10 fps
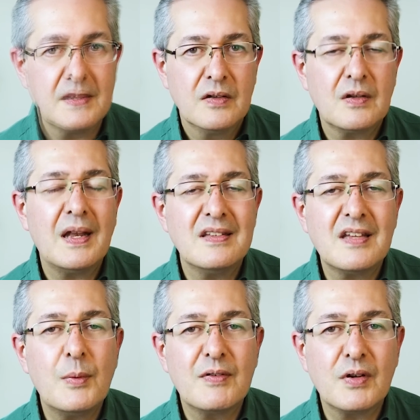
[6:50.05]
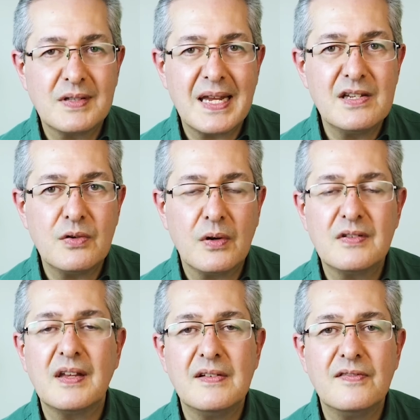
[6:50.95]
So let's say we've got data on a
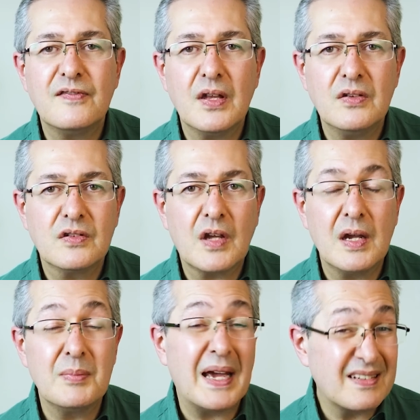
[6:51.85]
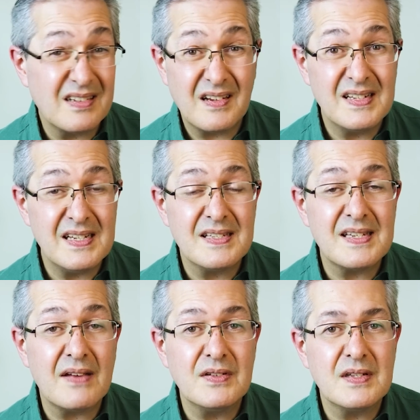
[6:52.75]
set of funds going back to
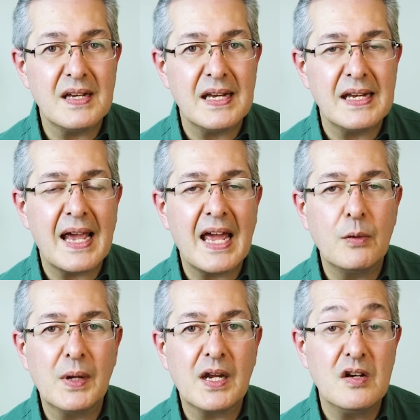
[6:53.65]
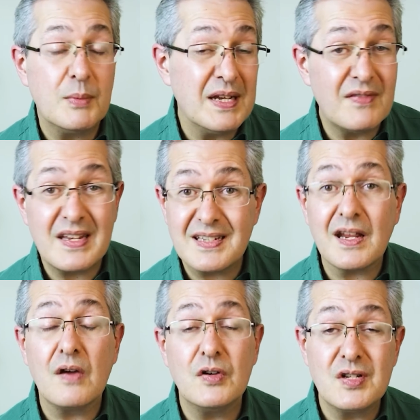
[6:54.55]
1970, and we're going to be
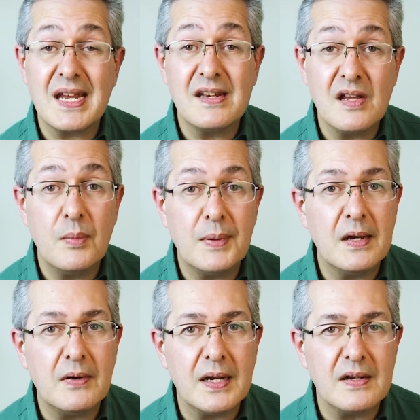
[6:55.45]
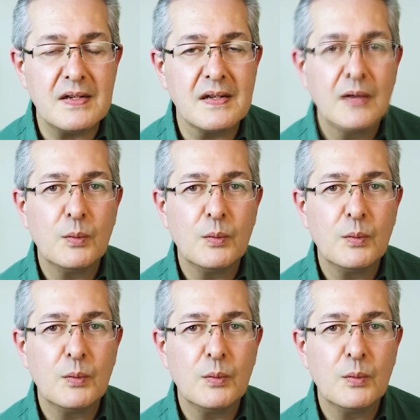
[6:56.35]
investing over a 10-year period.